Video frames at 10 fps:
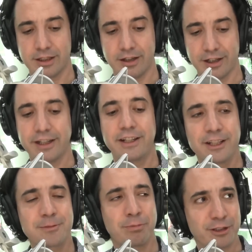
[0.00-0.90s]
uh, it
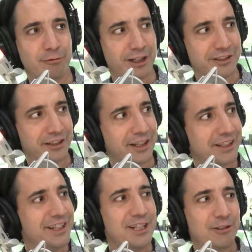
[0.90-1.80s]
is pretty wild to
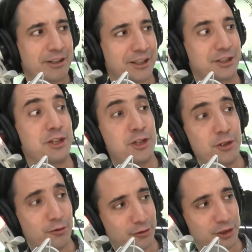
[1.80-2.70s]
think we had this
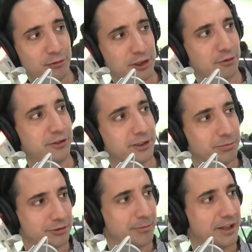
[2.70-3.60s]
huge U.S. oil
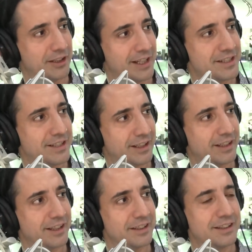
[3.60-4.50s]
boom in the last
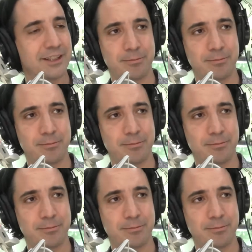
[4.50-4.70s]
decade.